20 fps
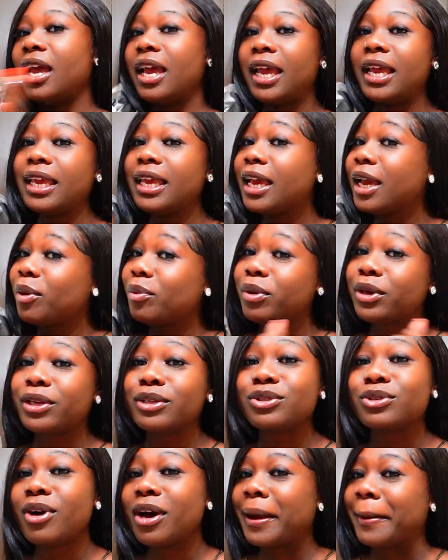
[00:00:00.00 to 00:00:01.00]
And yeah, we
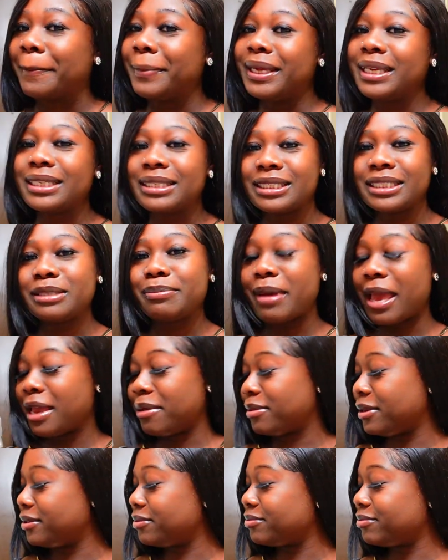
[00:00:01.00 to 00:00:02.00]
can talk business,
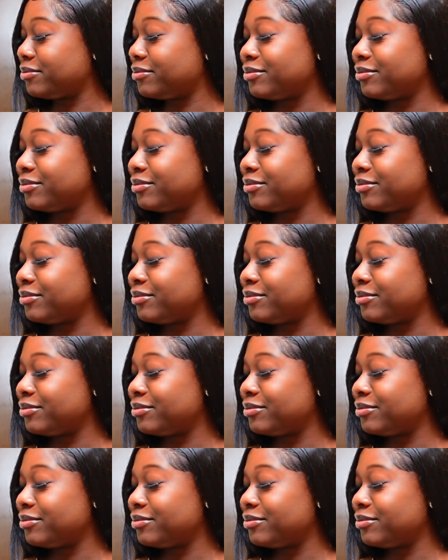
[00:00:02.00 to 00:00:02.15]
baby.